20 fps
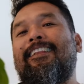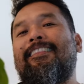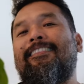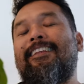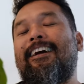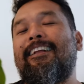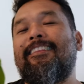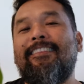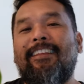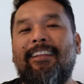
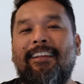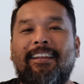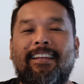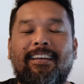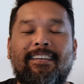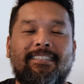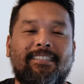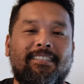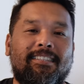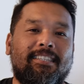
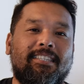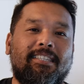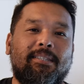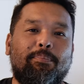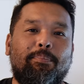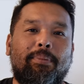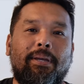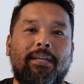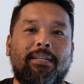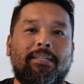Nonetheless, this
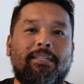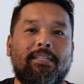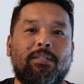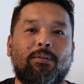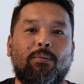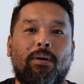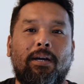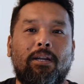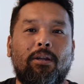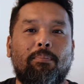beach
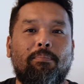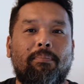is one of